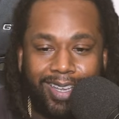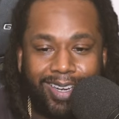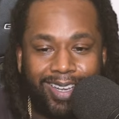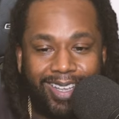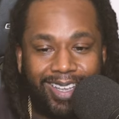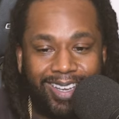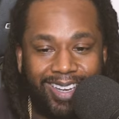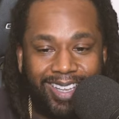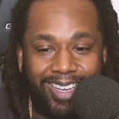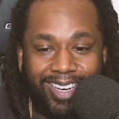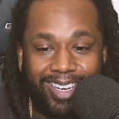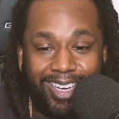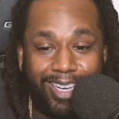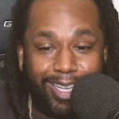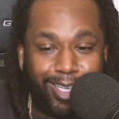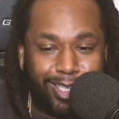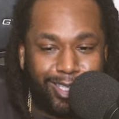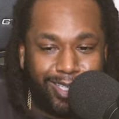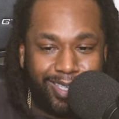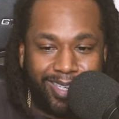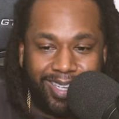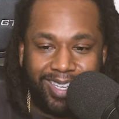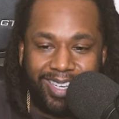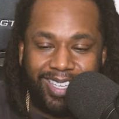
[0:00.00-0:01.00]
and, and
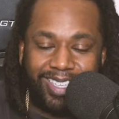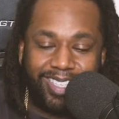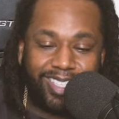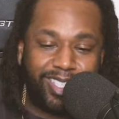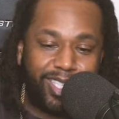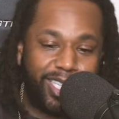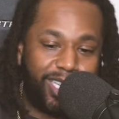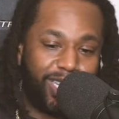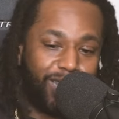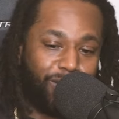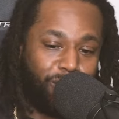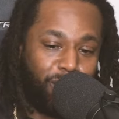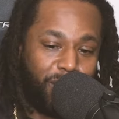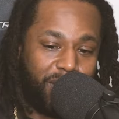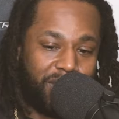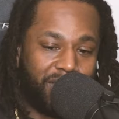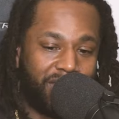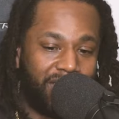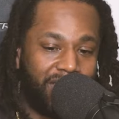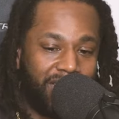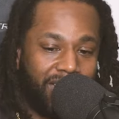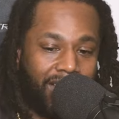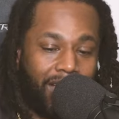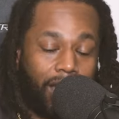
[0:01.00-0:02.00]
listening and seeing
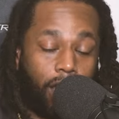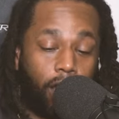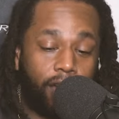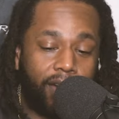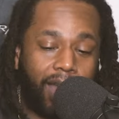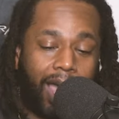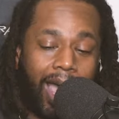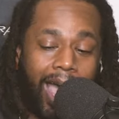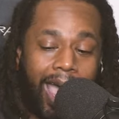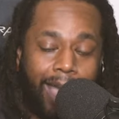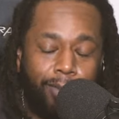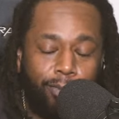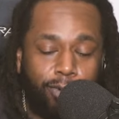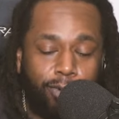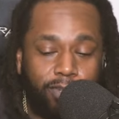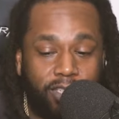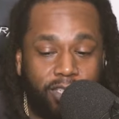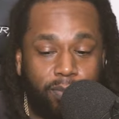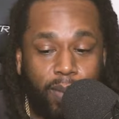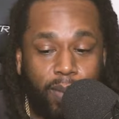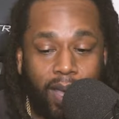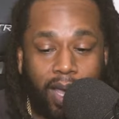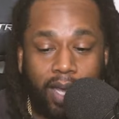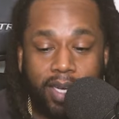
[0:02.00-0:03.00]
what all the hype
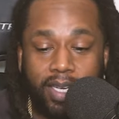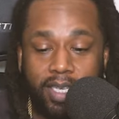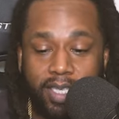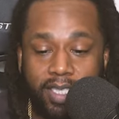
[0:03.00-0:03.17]
was about.